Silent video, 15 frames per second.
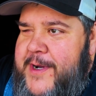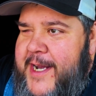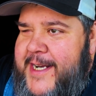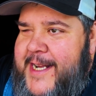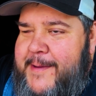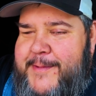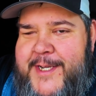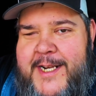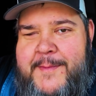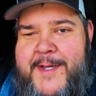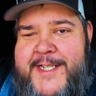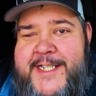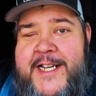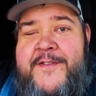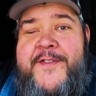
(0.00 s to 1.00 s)
I kept telling
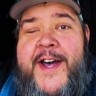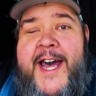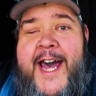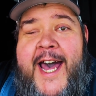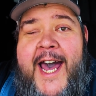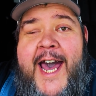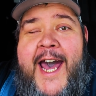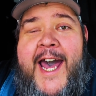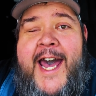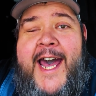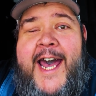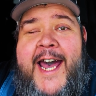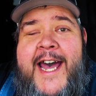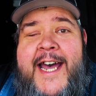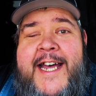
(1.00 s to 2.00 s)
myself,
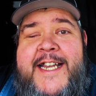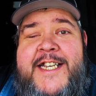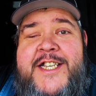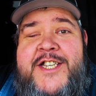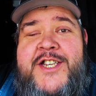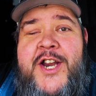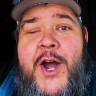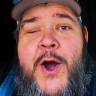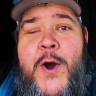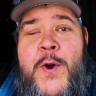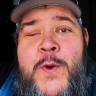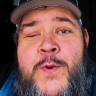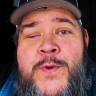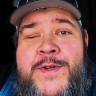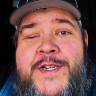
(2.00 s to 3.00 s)
I
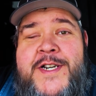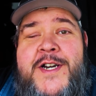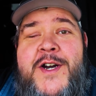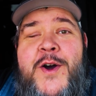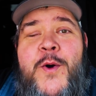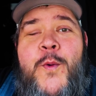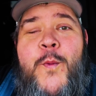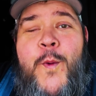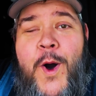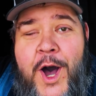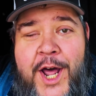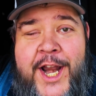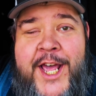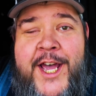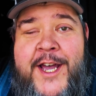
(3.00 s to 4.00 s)
don't
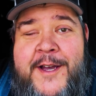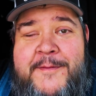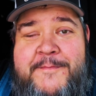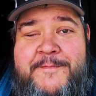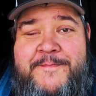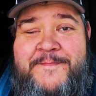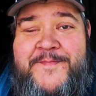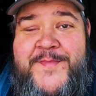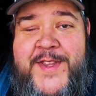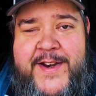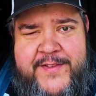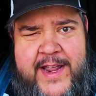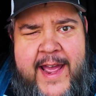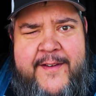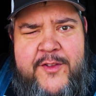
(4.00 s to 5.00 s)
wanna. You
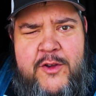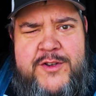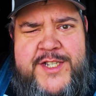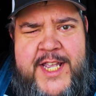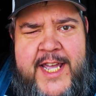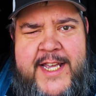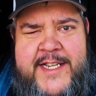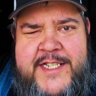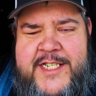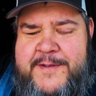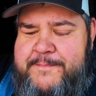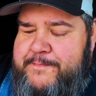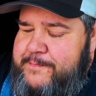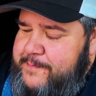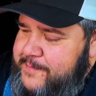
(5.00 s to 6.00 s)
ever have those days?
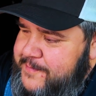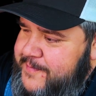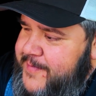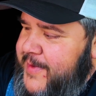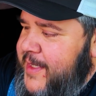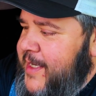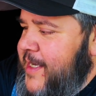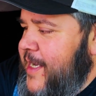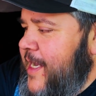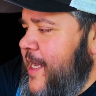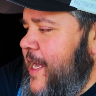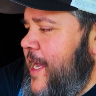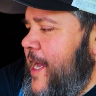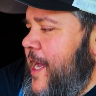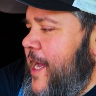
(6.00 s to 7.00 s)

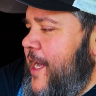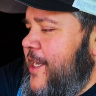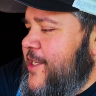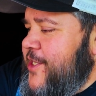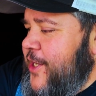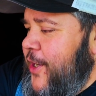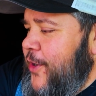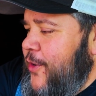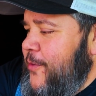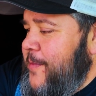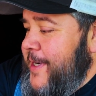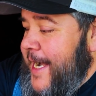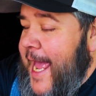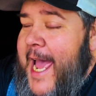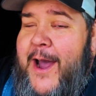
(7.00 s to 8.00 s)
So,
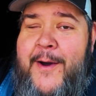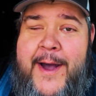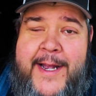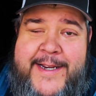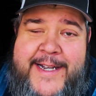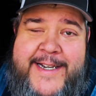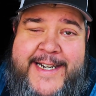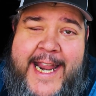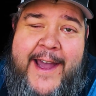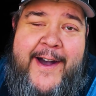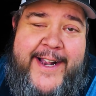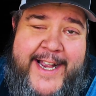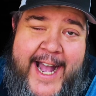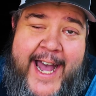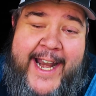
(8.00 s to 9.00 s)
but now I
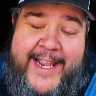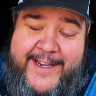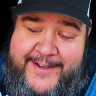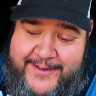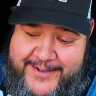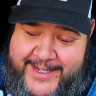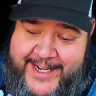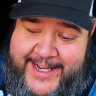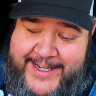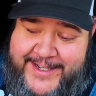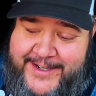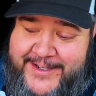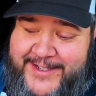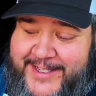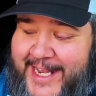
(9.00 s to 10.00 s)
got it, okay?
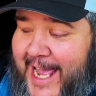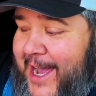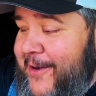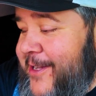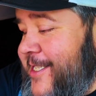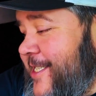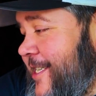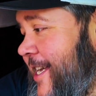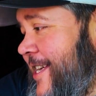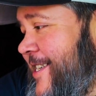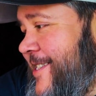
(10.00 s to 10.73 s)
Because now it's